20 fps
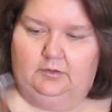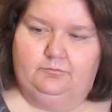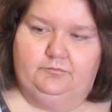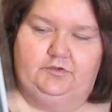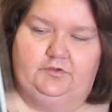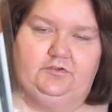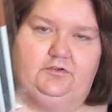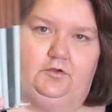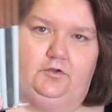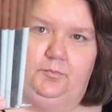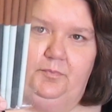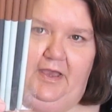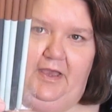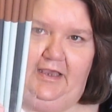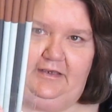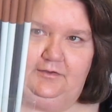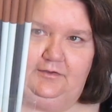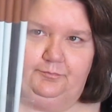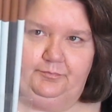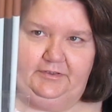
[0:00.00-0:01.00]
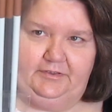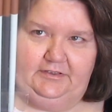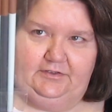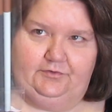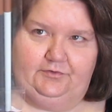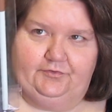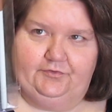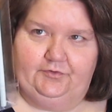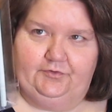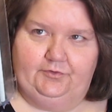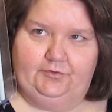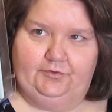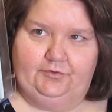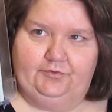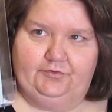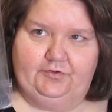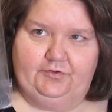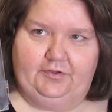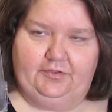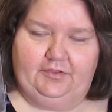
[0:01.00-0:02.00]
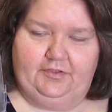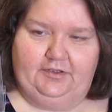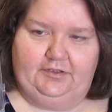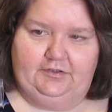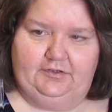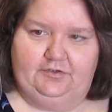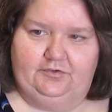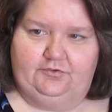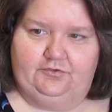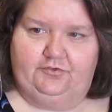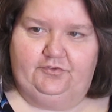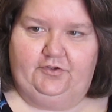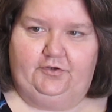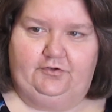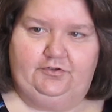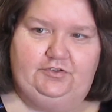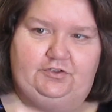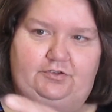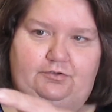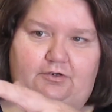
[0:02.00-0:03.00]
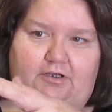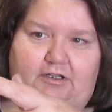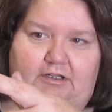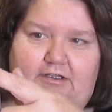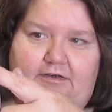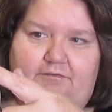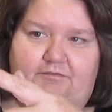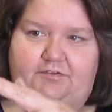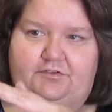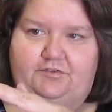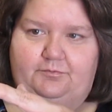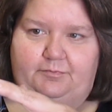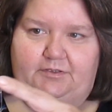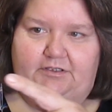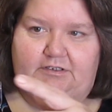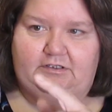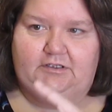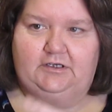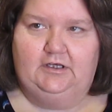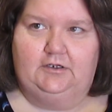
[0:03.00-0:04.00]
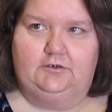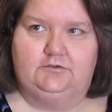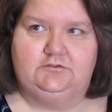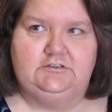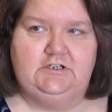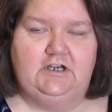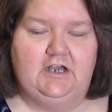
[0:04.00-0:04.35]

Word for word: This little pack of pencils, I think these are so cute. I love these mint color.